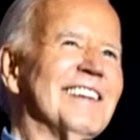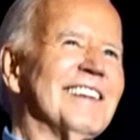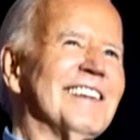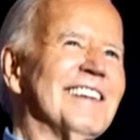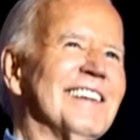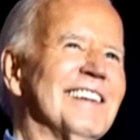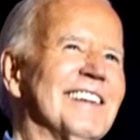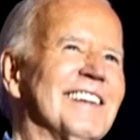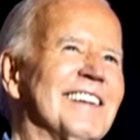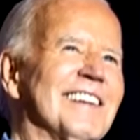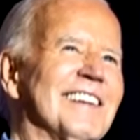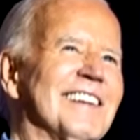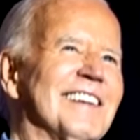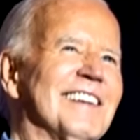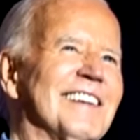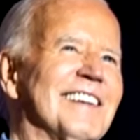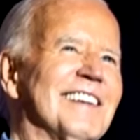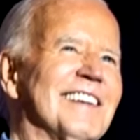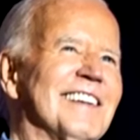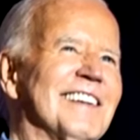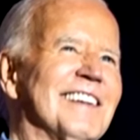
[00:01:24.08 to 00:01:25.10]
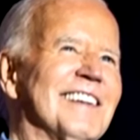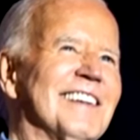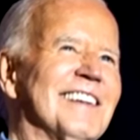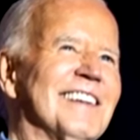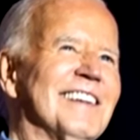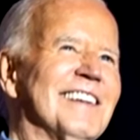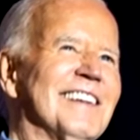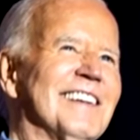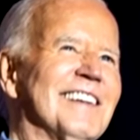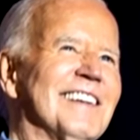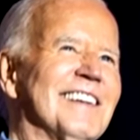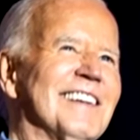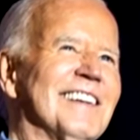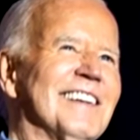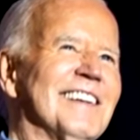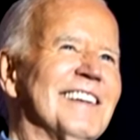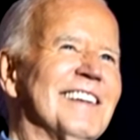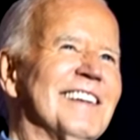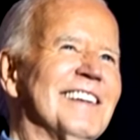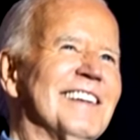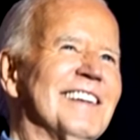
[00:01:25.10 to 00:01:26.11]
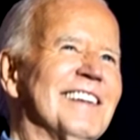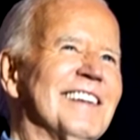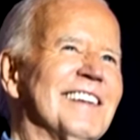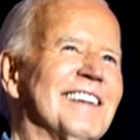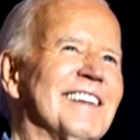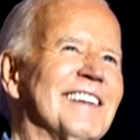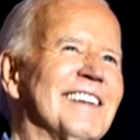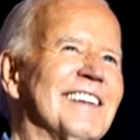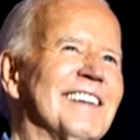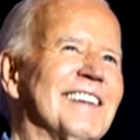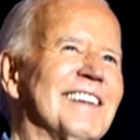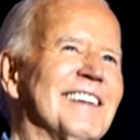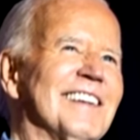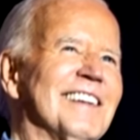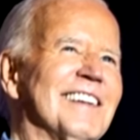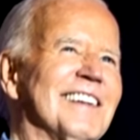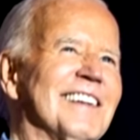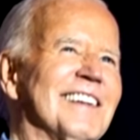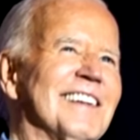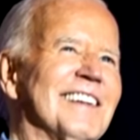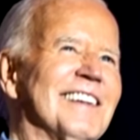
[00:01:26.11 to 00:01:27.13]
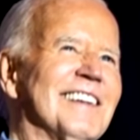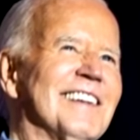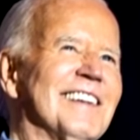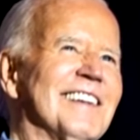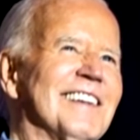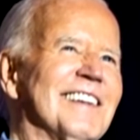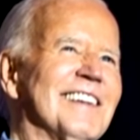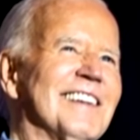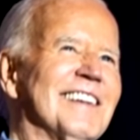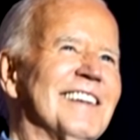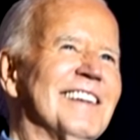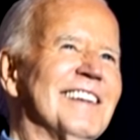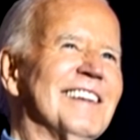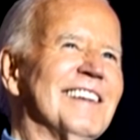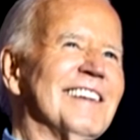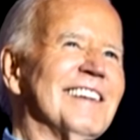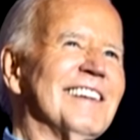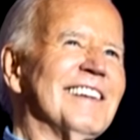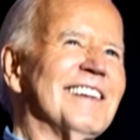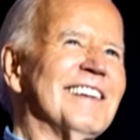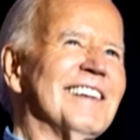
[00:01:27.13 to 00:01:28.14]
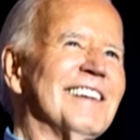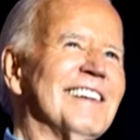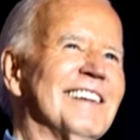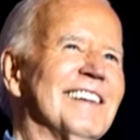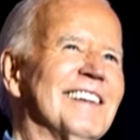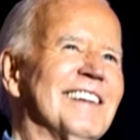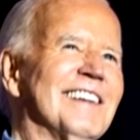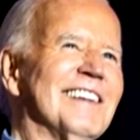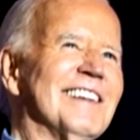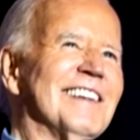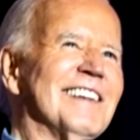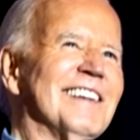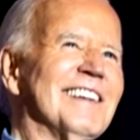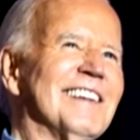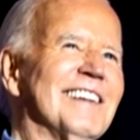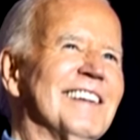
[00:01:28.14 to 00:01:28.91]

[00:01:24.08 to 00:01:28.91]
[no speech]